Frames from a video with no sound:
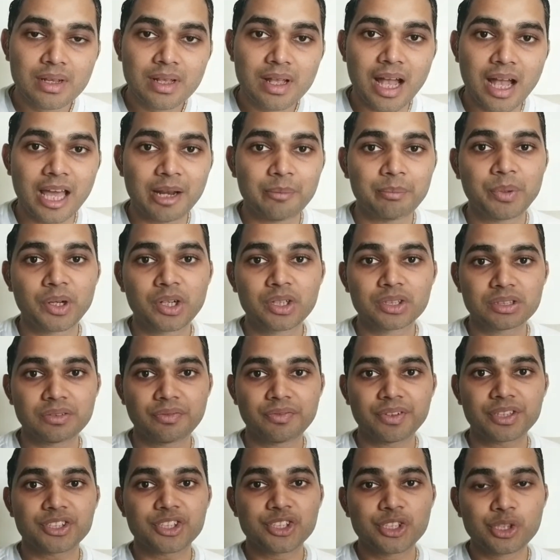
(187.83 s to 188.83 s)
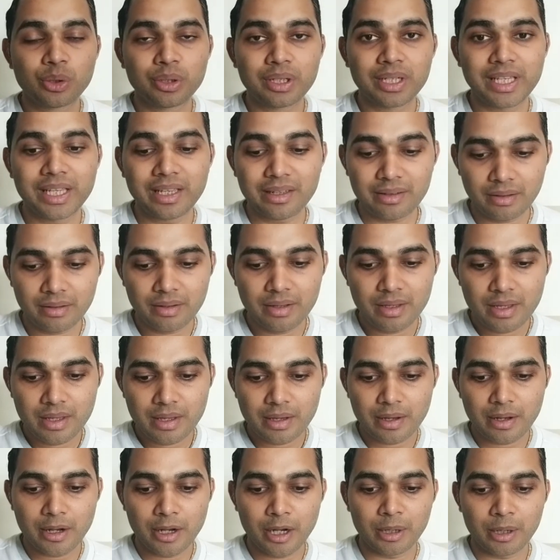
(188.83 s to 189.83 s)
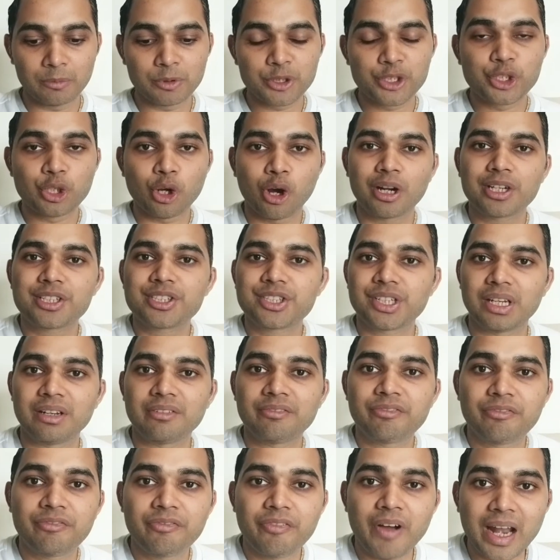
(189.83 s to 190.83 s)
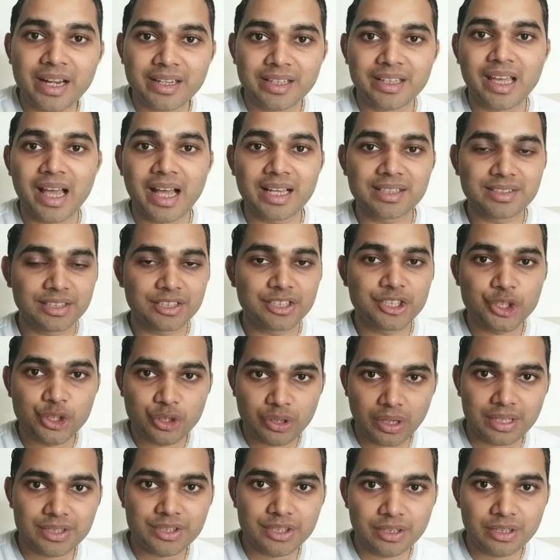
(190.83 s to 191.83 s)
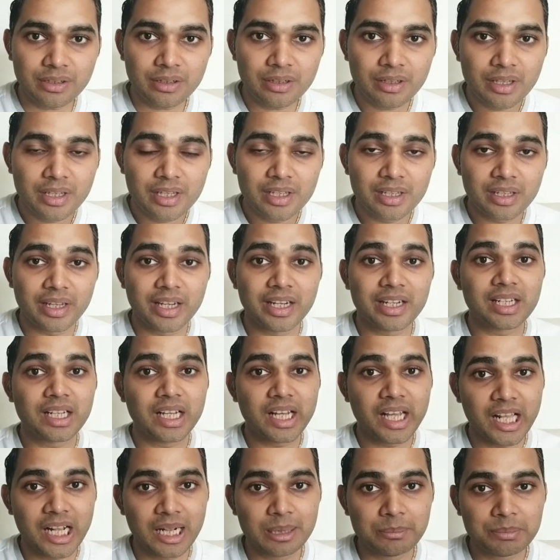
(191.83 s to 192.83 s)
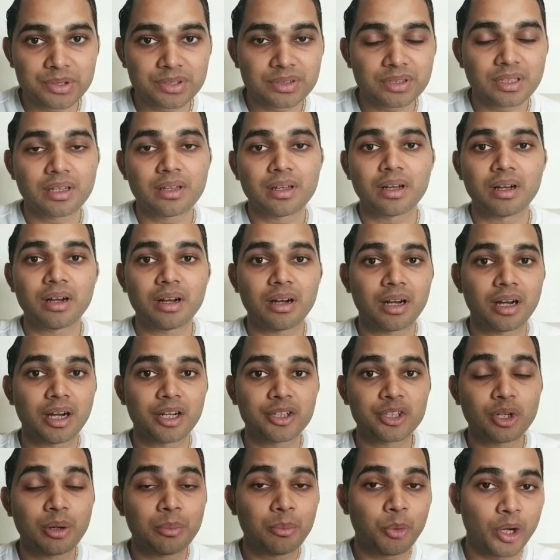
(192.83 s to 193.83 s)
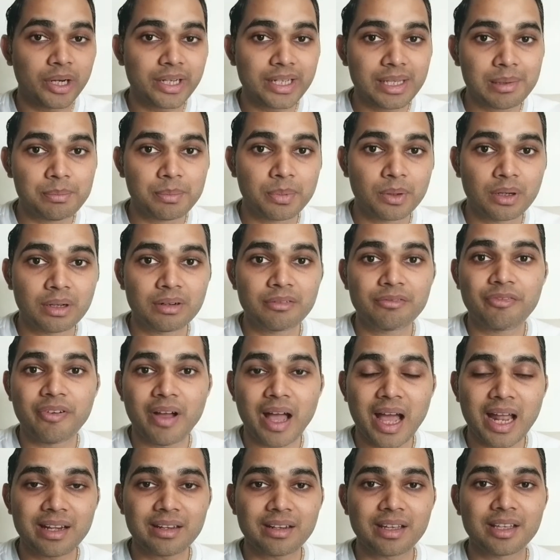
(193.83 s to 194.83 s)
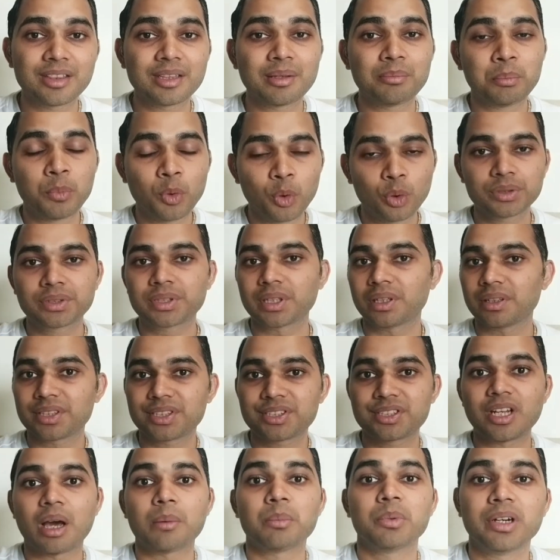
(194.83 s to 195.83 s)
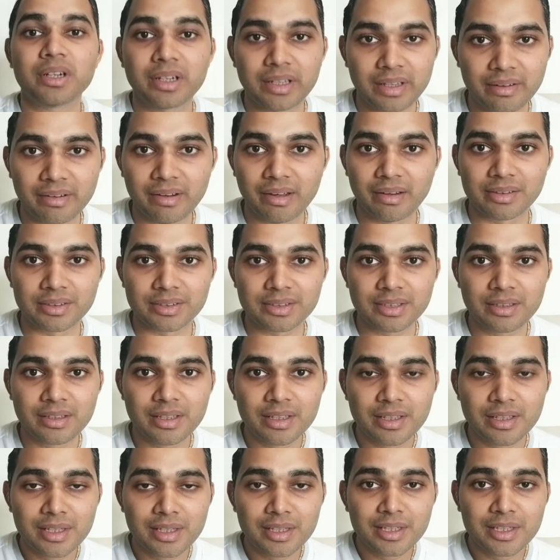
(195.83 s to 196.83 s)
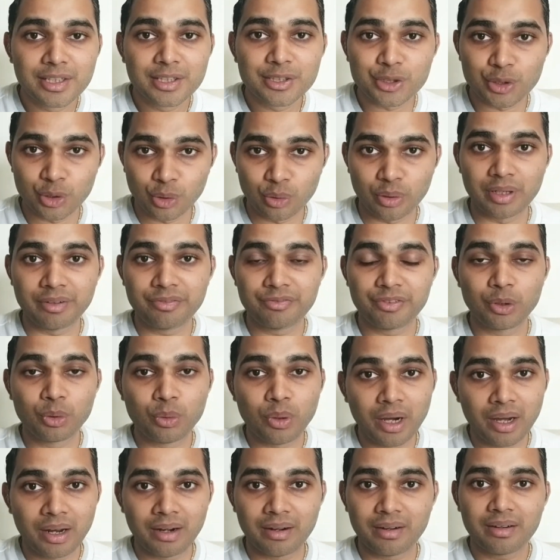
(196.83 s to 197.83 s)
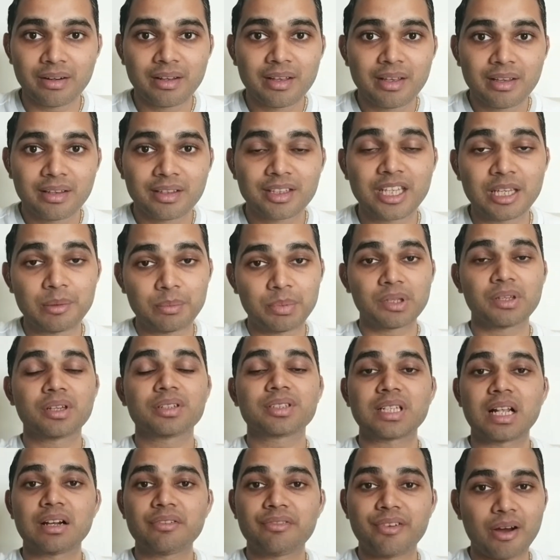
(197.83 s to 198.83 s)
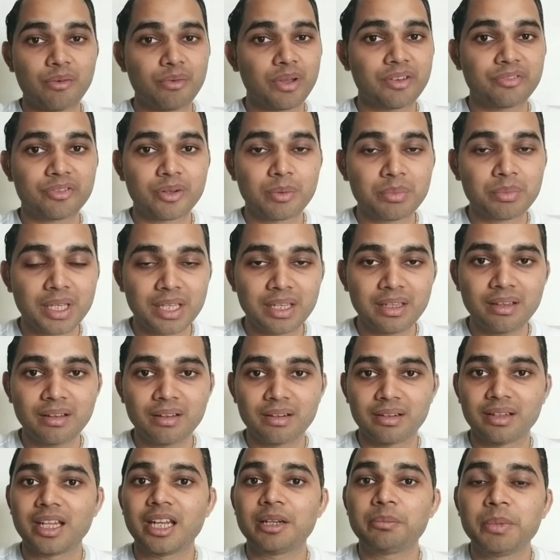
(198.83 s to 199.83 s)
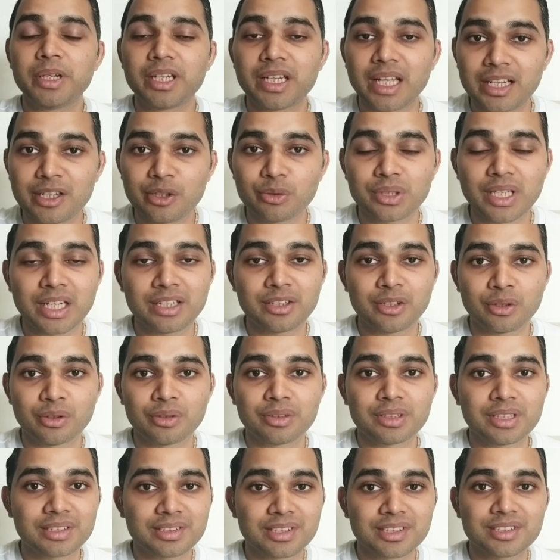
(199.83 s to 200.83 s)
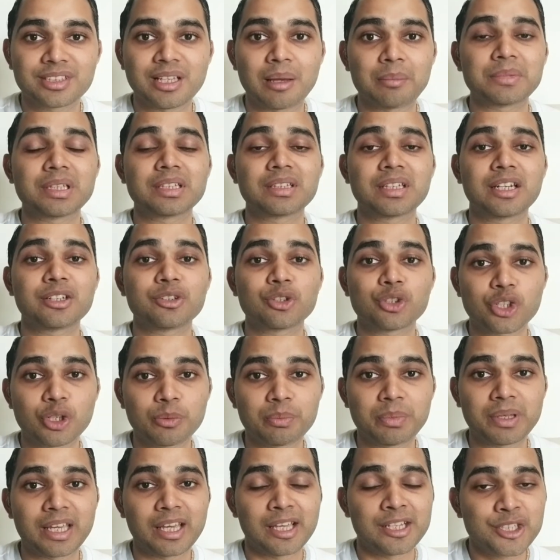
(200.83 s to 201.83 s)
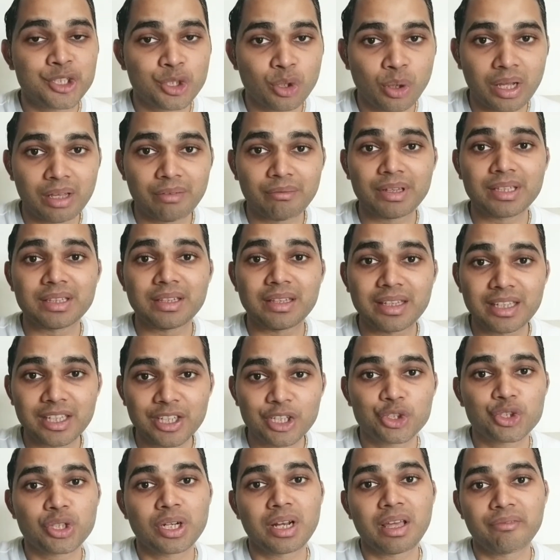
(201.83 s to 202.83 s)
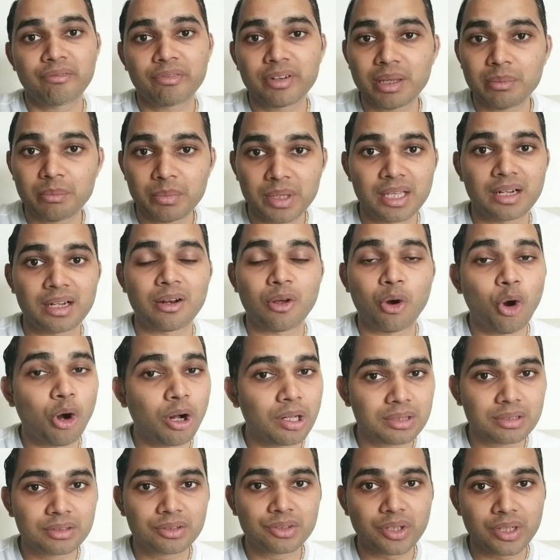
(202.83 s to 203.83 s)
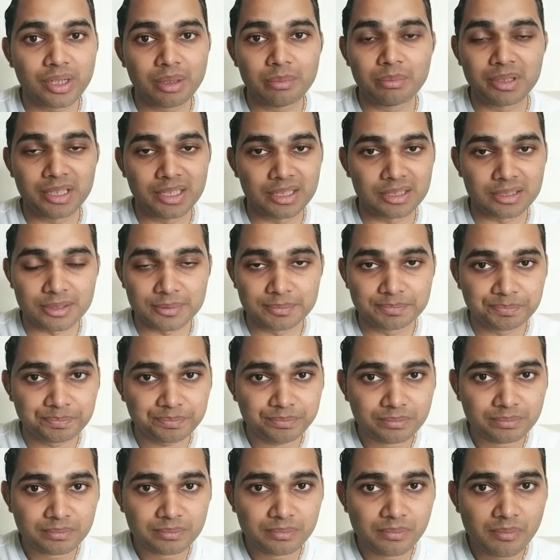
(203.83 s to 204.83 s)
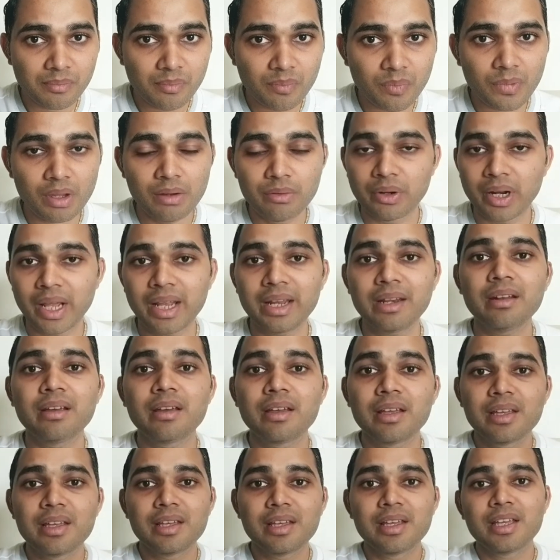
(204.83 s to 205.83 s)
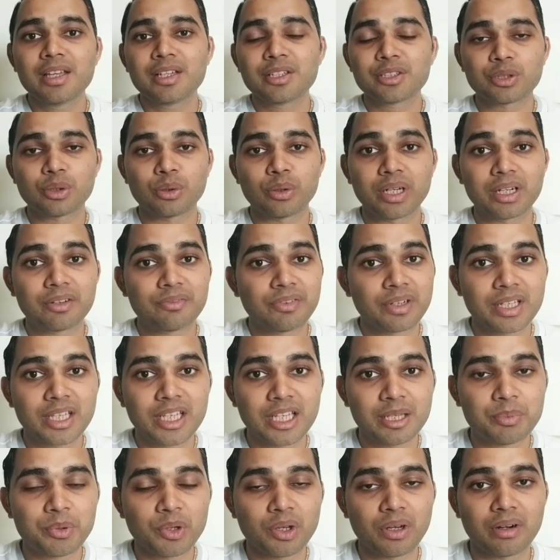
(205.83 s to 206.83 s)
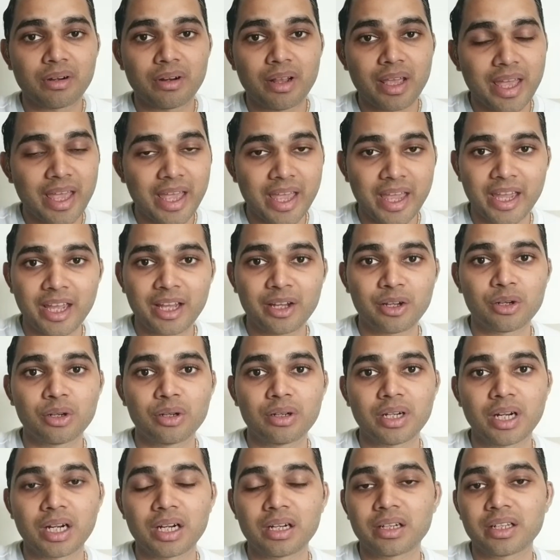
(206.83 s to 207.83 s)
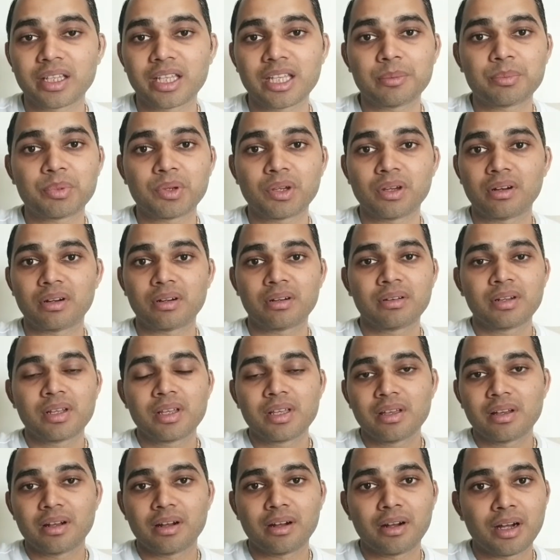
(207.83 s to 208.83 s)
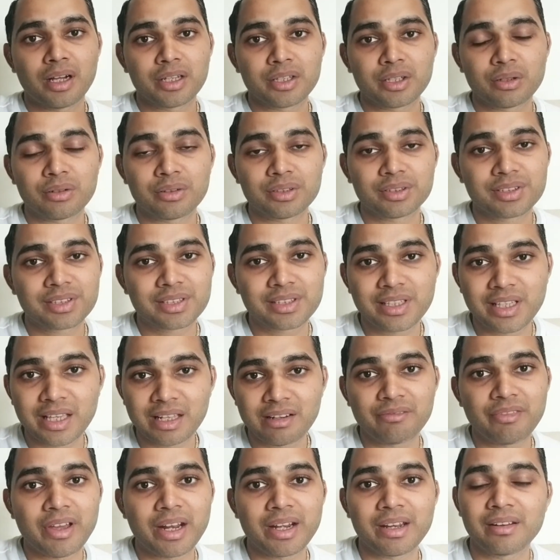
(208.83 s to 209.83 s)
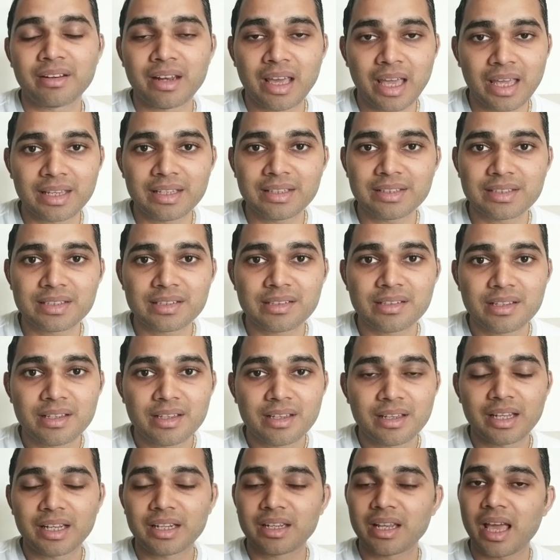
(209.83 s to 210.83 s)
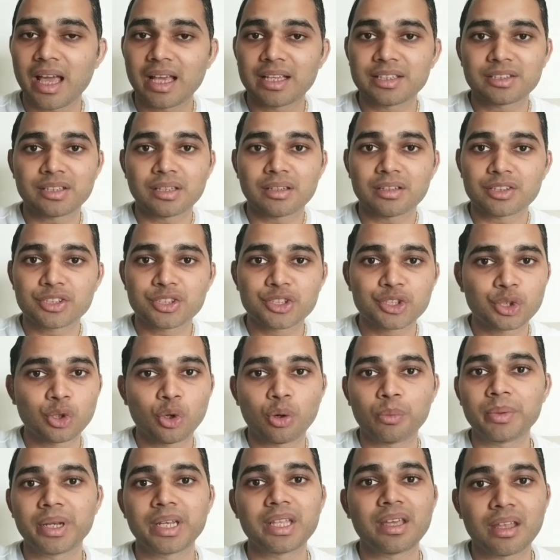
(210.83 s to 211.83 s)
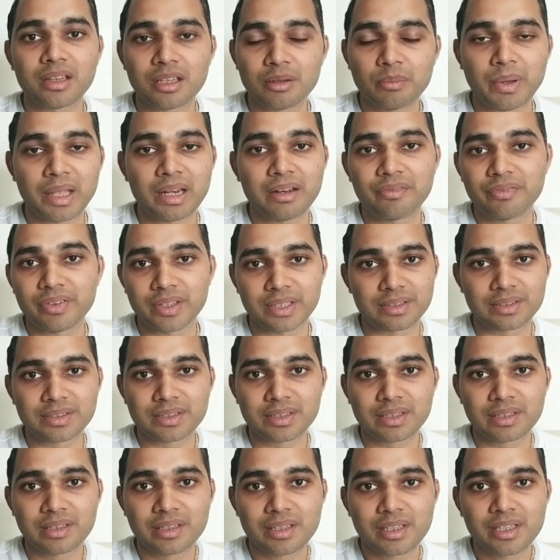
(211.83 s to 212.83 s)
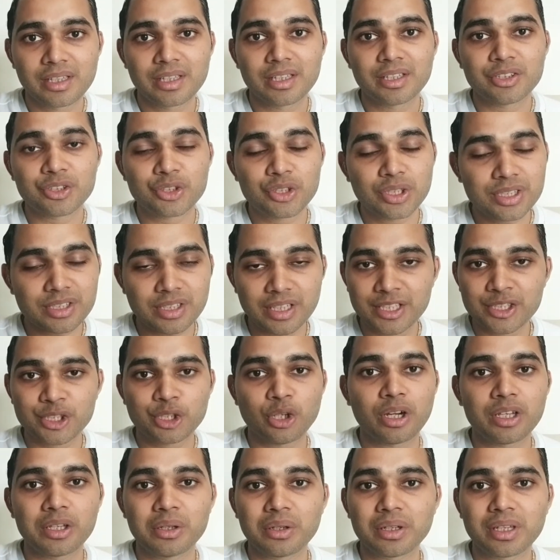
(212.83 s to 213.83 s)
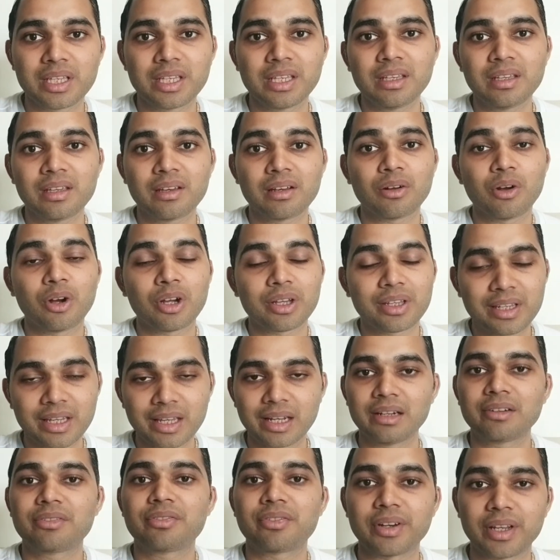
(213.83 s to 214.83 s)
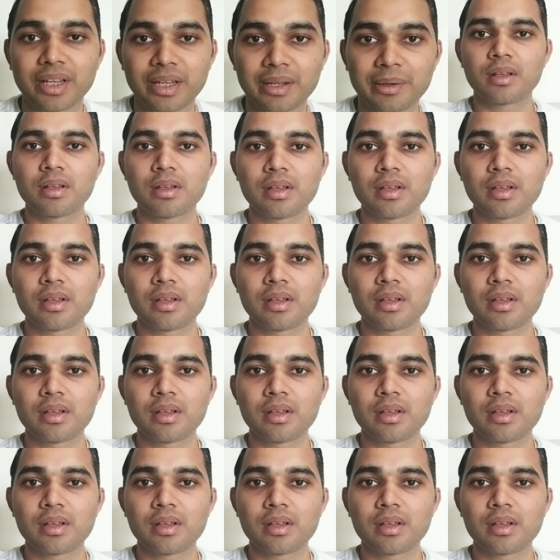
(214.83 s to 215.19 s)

And because of its unique short chain fatty acid structure, it helps your body burn fat in the most stubborn areas. So if you are keeping yourself away from ghee, let me tell you that this is something that you should be enjoying with each and every meal, all the 3 meals, right? So it will keep your hair good, it will keep your skin very nice. It has so many other benefits. Just enjoy your ghee guilt-free.